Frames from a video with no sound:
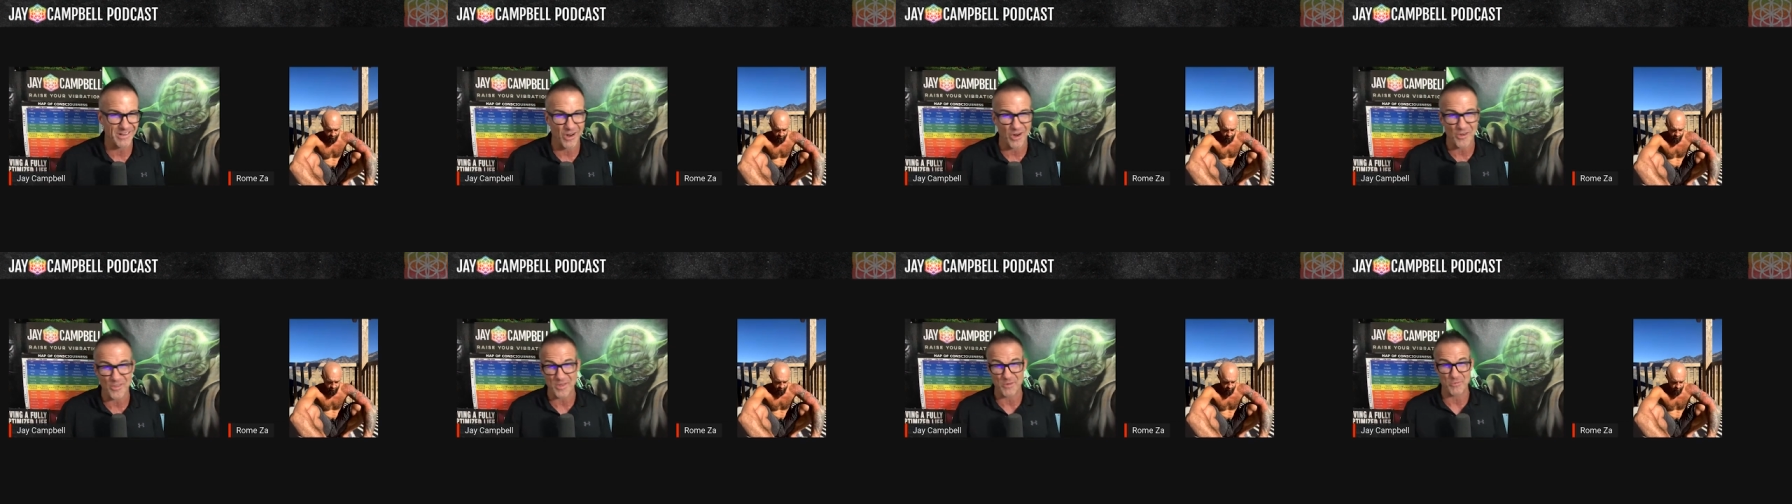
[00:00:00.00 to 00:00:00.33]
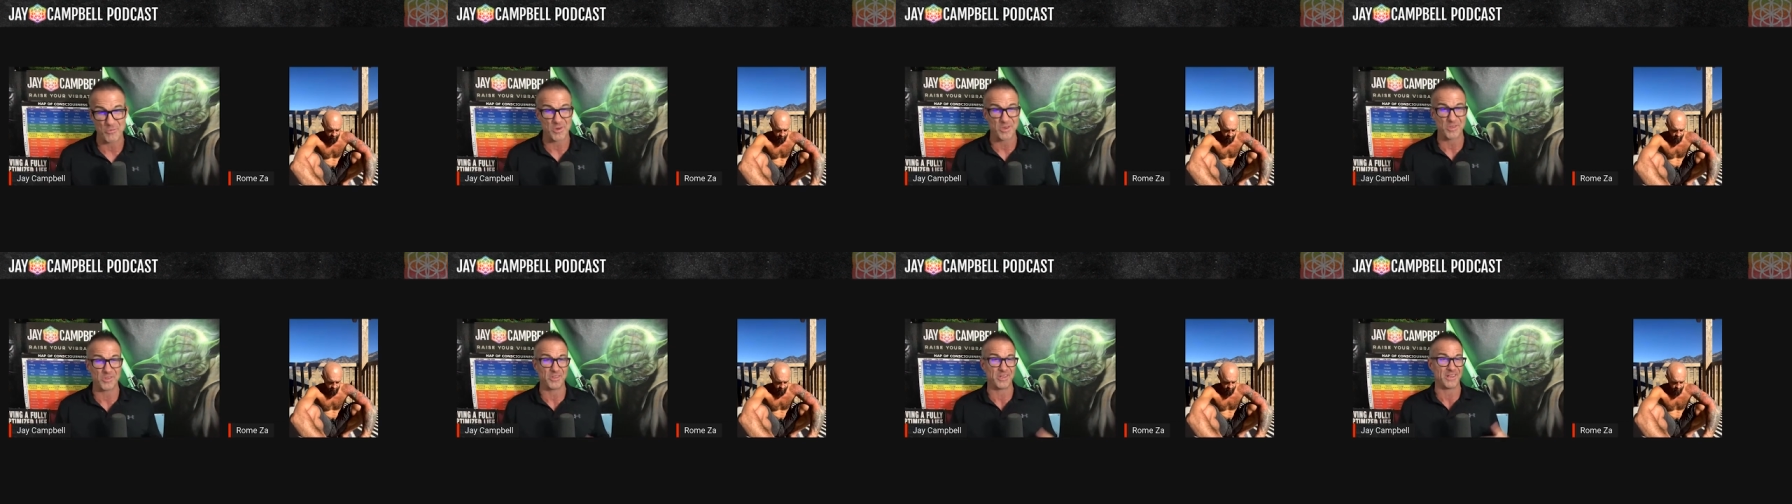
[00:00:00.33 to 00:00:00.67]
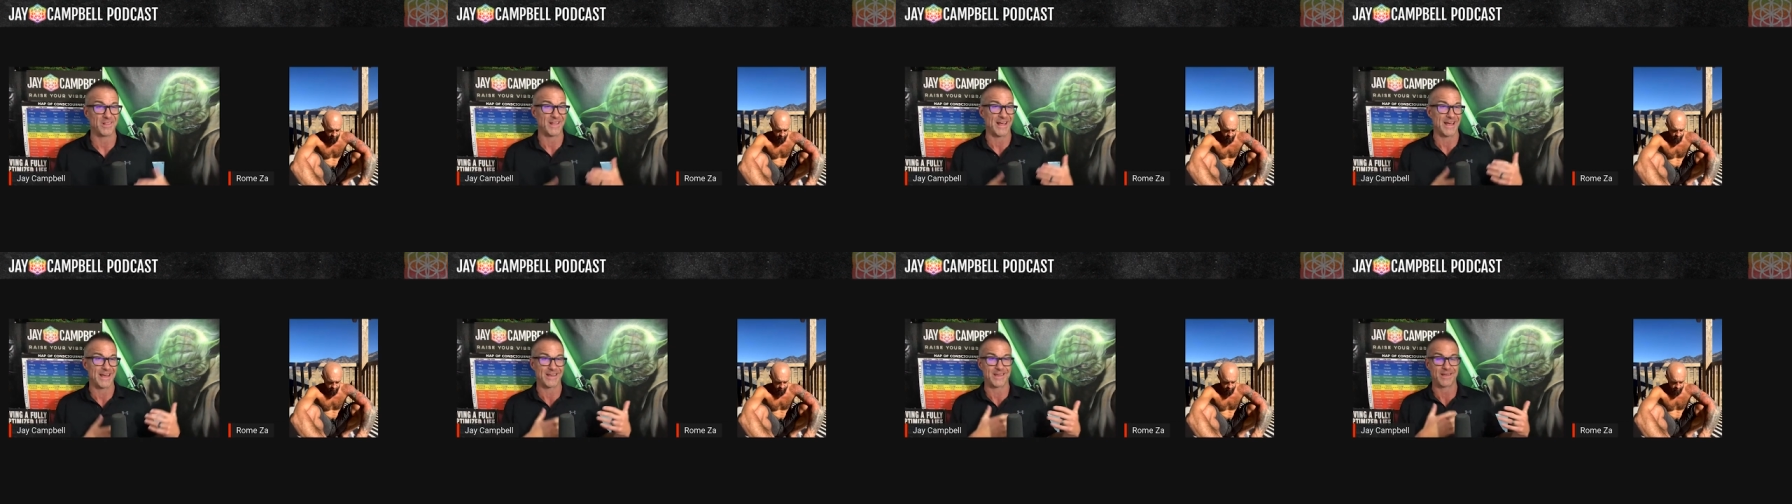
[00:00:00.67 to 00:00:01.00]
are they really
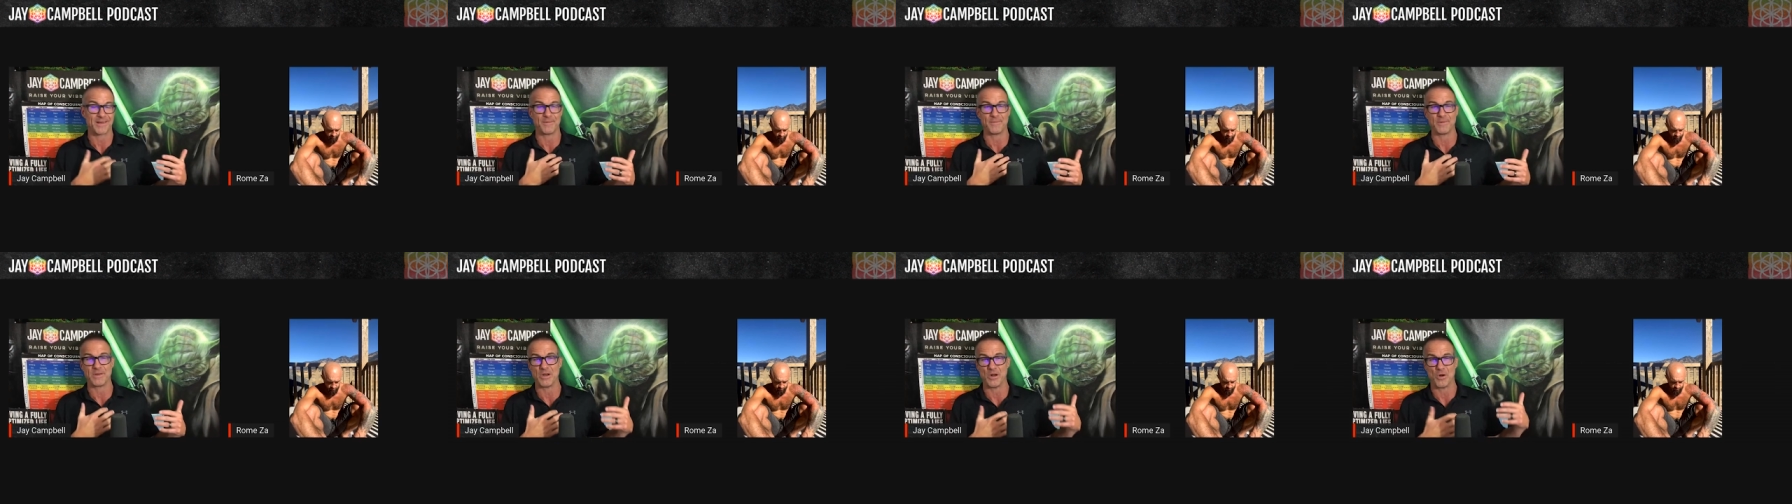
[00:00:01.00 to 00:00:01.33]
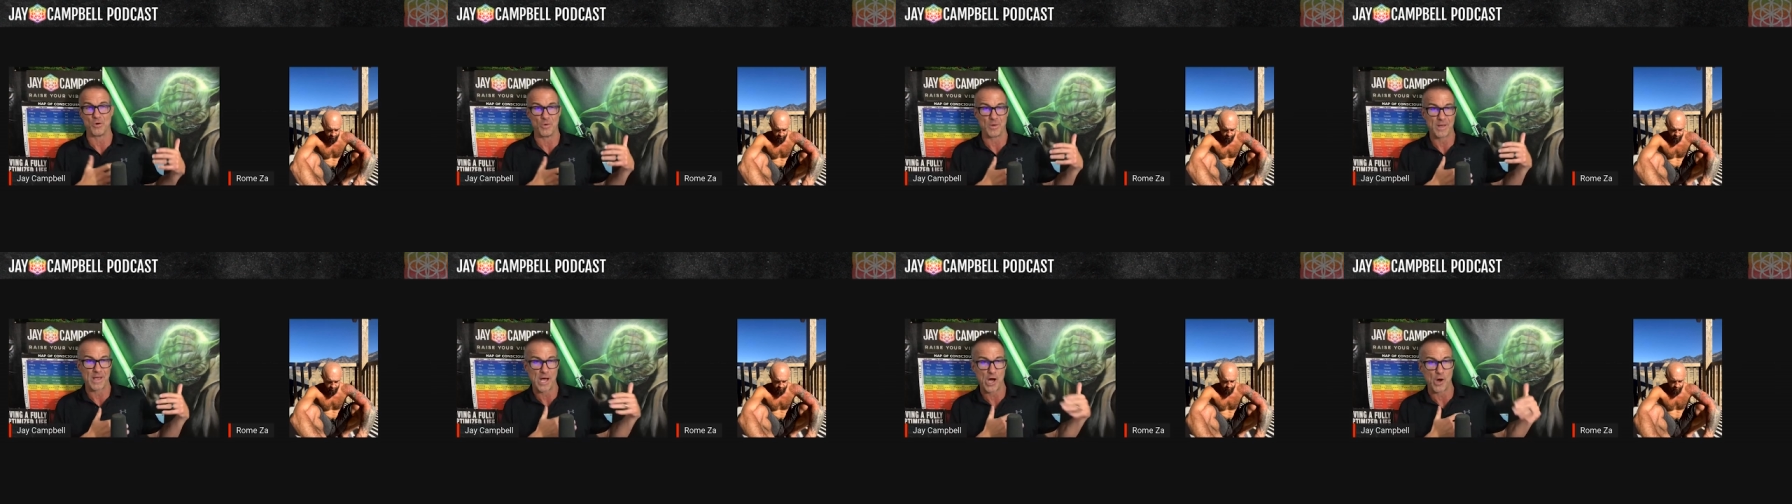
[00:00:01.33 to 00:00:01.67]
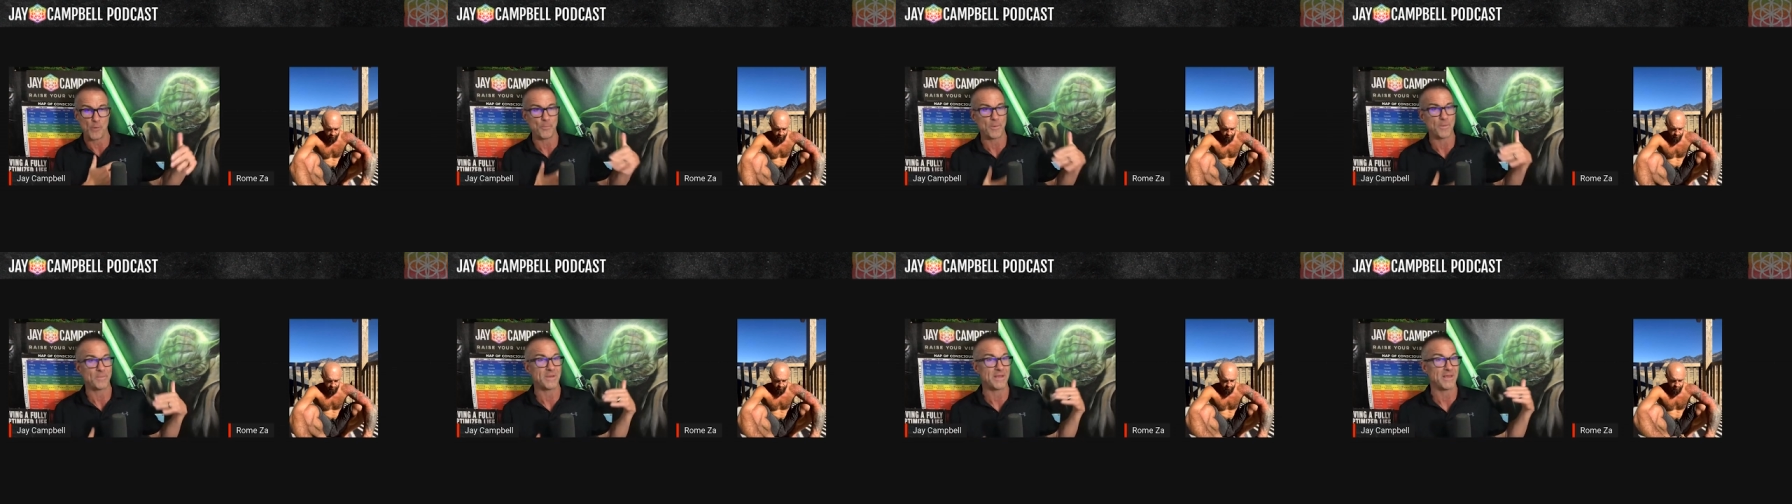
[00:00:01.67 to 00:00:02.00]
like, you know,
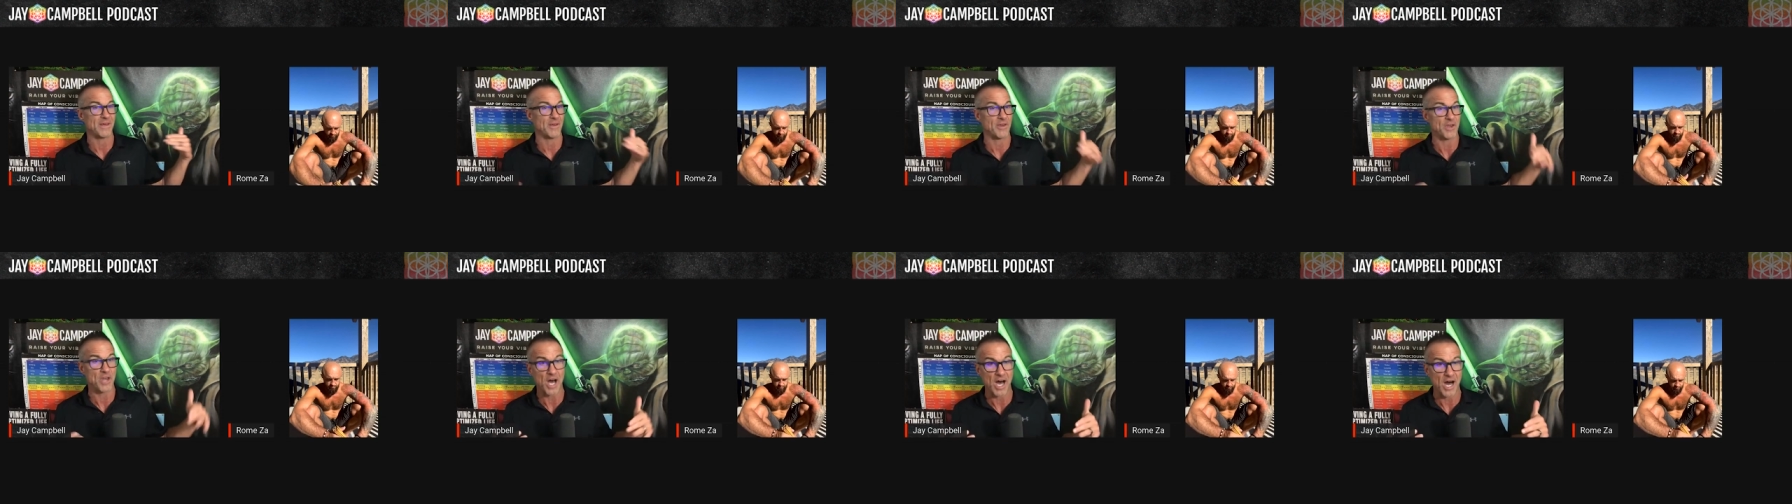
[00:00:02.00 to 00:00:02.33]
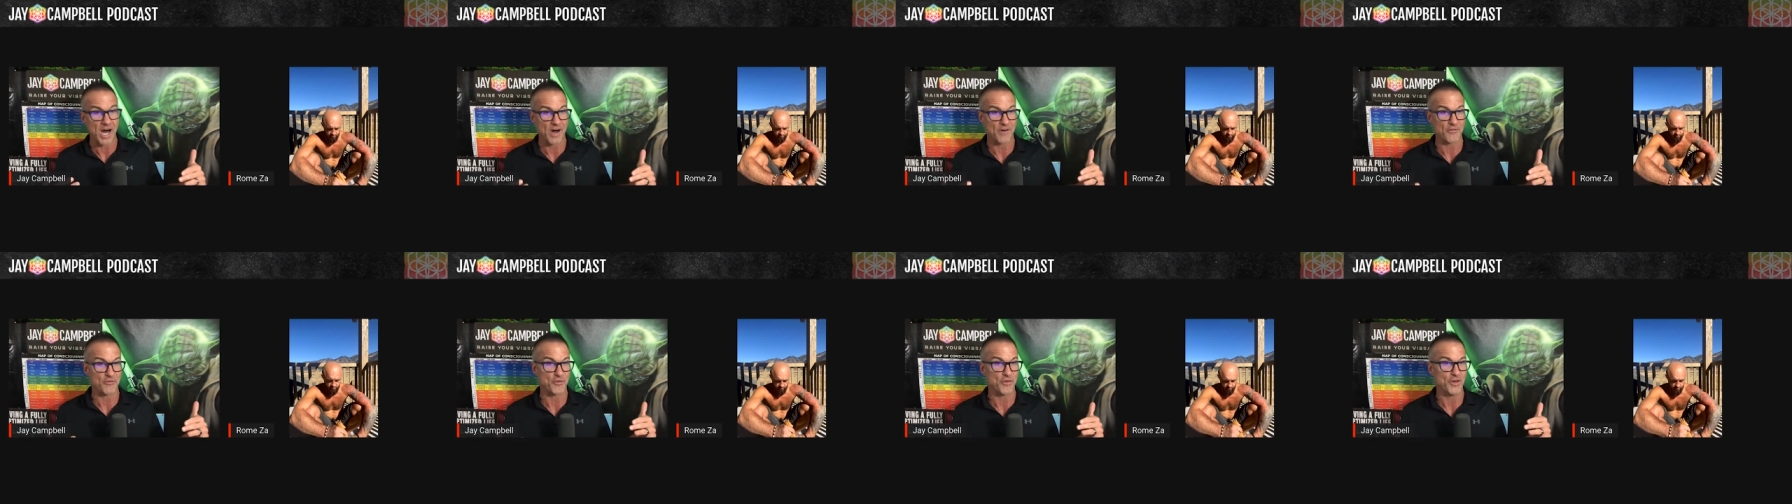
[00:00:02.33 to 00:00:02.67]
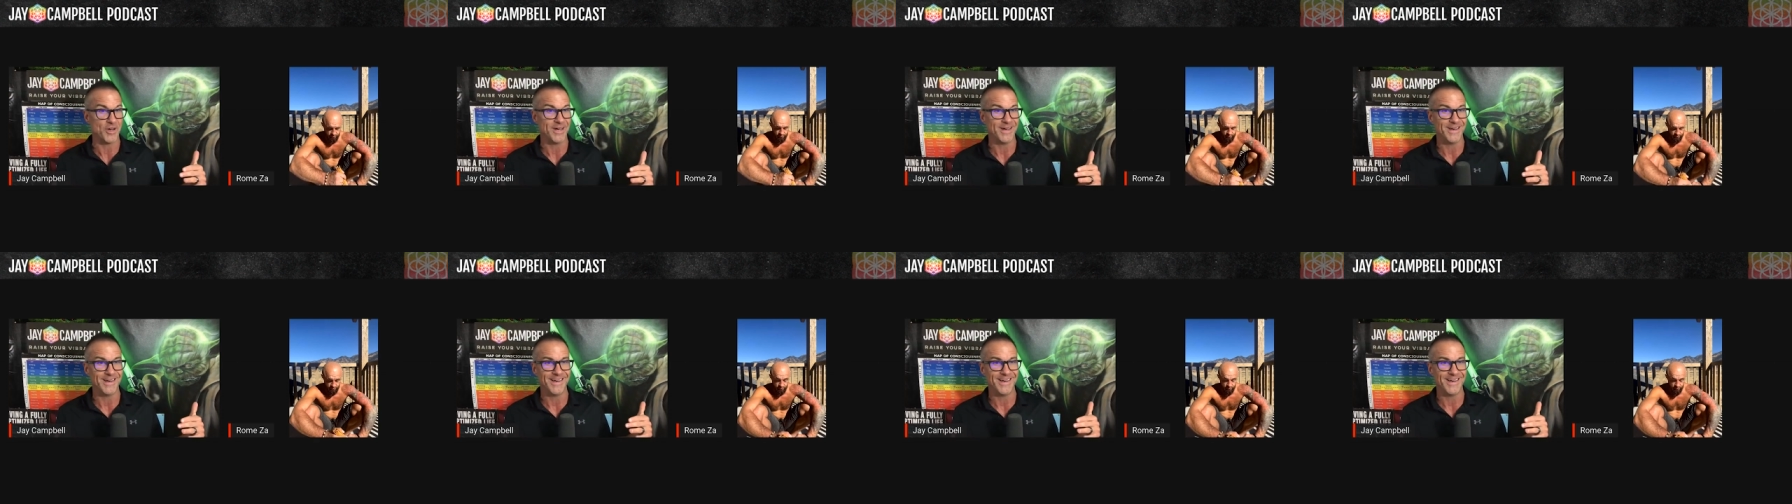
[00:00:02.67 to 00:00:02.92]
helping me enough